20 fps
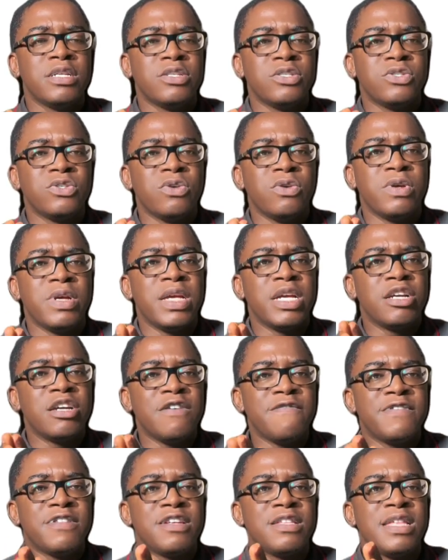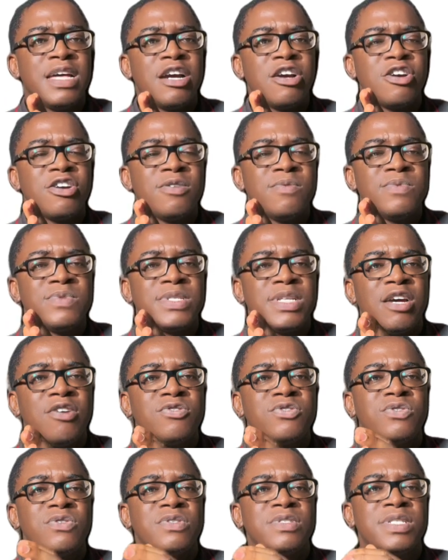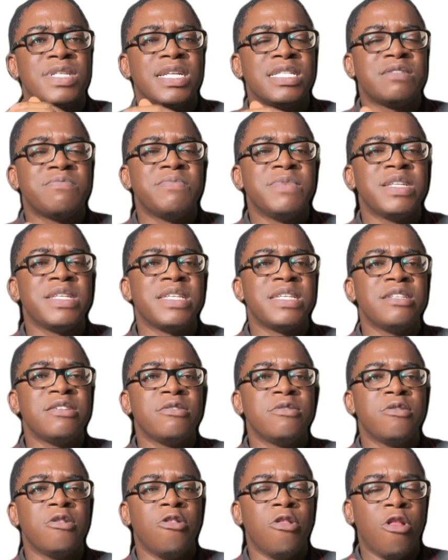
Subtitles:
So a governor that comes out to start making